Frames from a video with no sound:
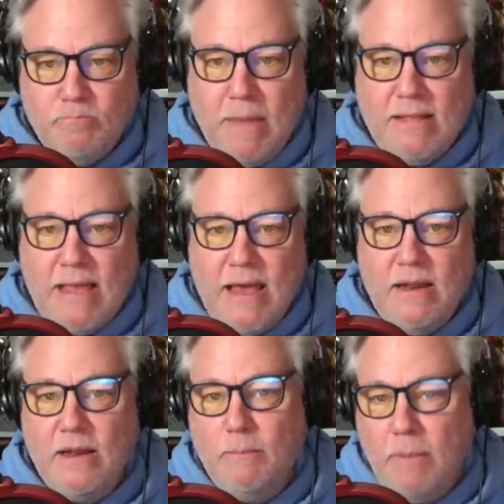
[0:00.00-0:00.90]
Make that
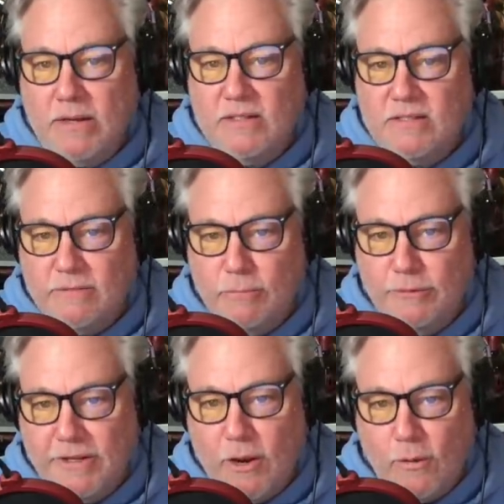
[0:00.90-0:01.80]
an abundance of
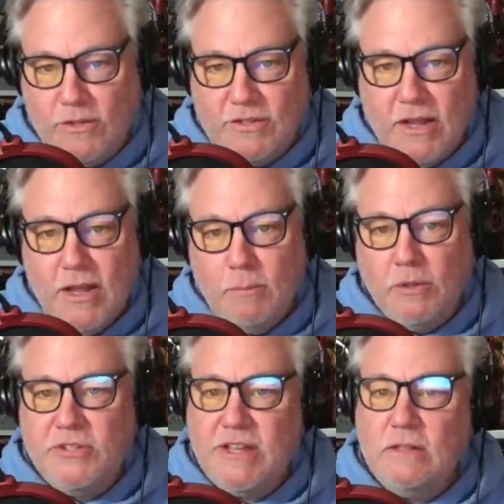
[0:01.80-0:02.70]
moviegoers,
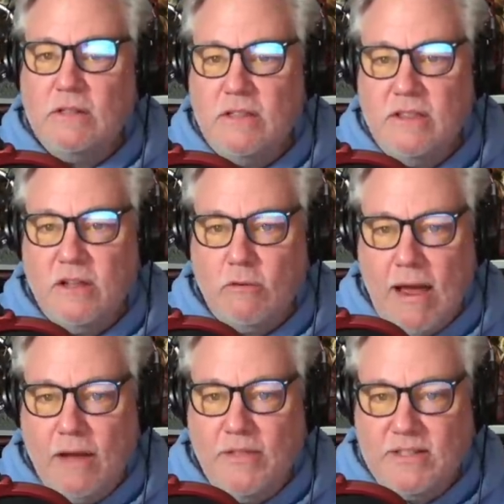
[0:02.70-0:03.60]
particularly the
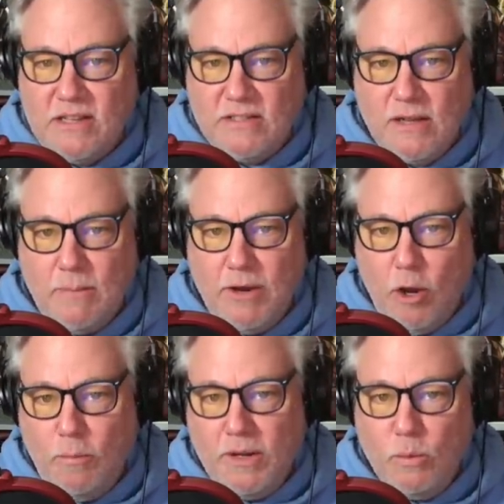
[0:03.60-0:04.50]
crowd that doesn't come on
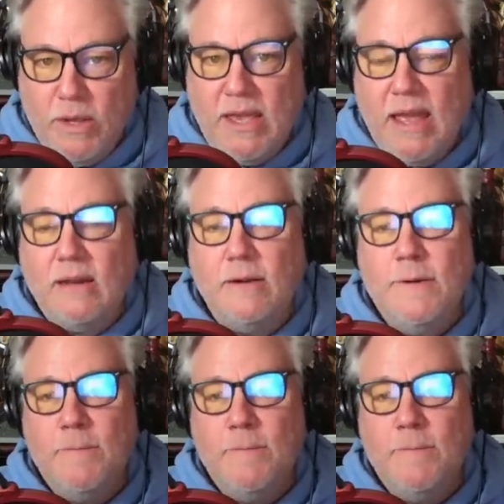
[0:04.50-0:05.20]
opening weekend.